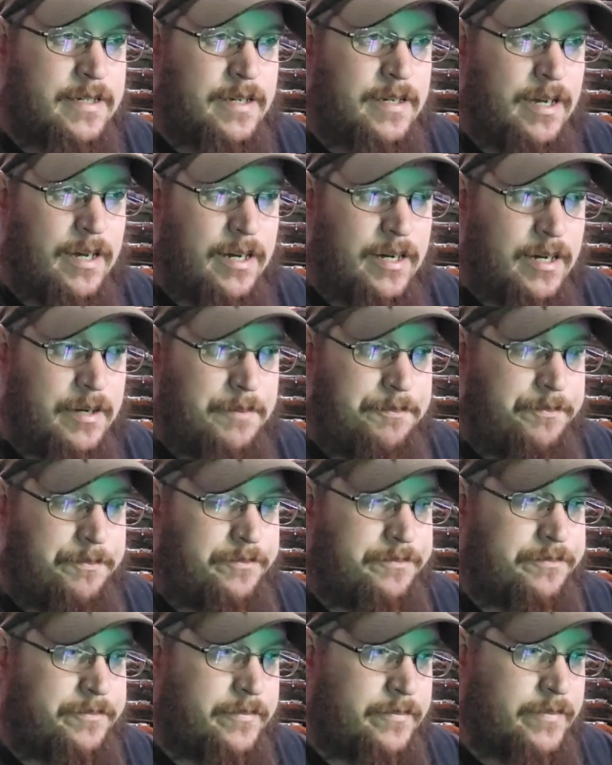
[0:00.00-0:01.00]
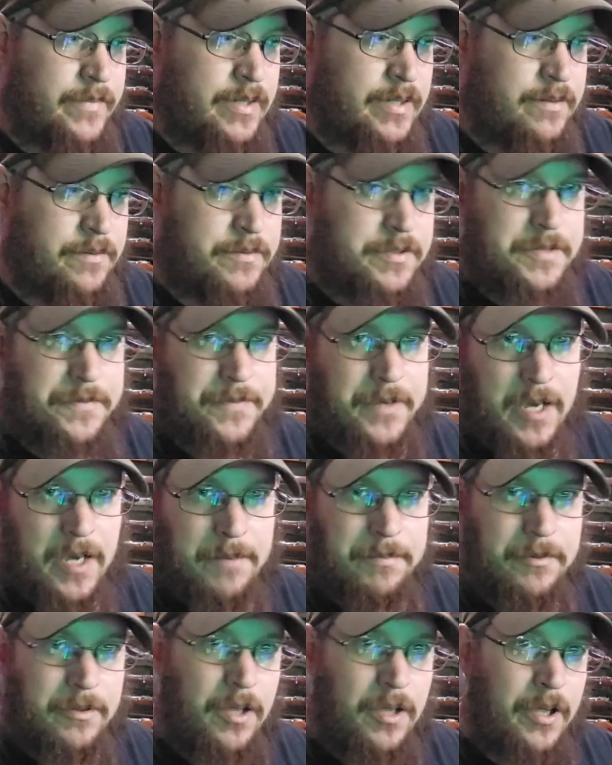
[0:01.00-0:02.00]
There was a
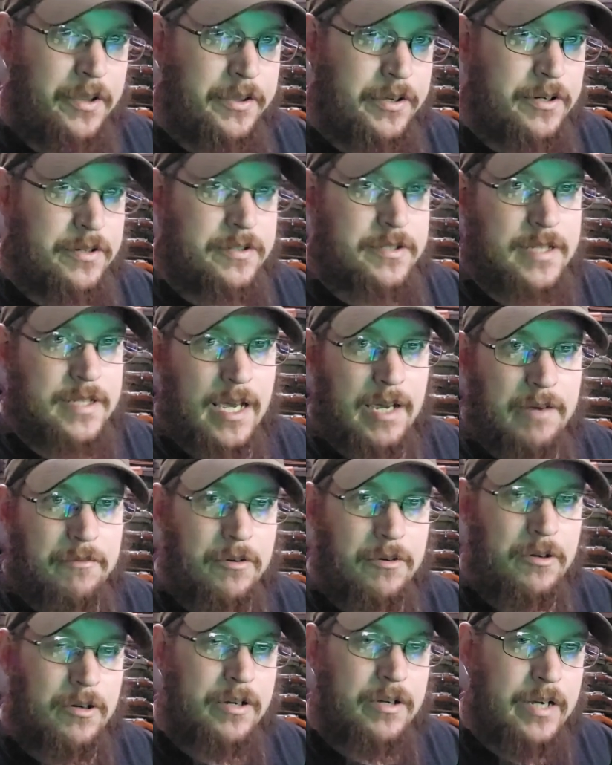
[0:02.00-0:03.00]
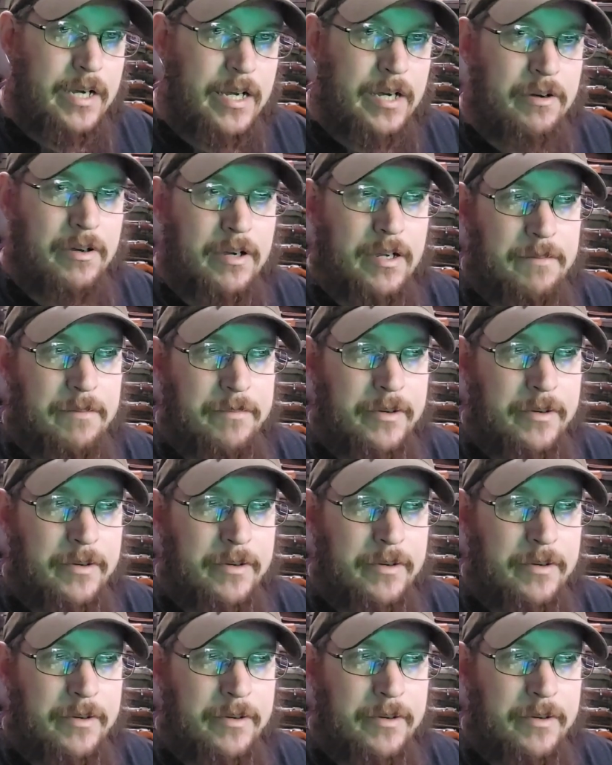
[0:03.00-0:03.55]
couple others that were near it,